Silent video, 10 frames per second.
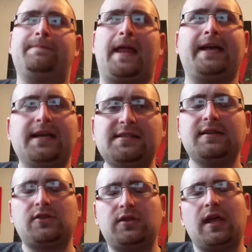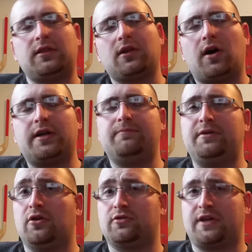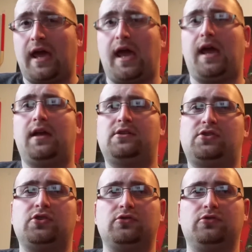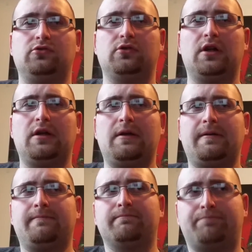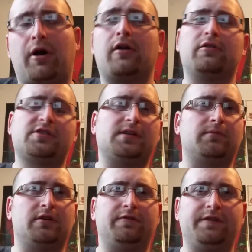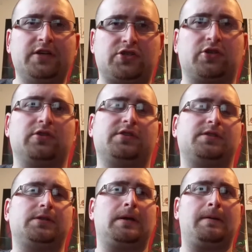I guess they thought it'd be okay to borrow some of their features.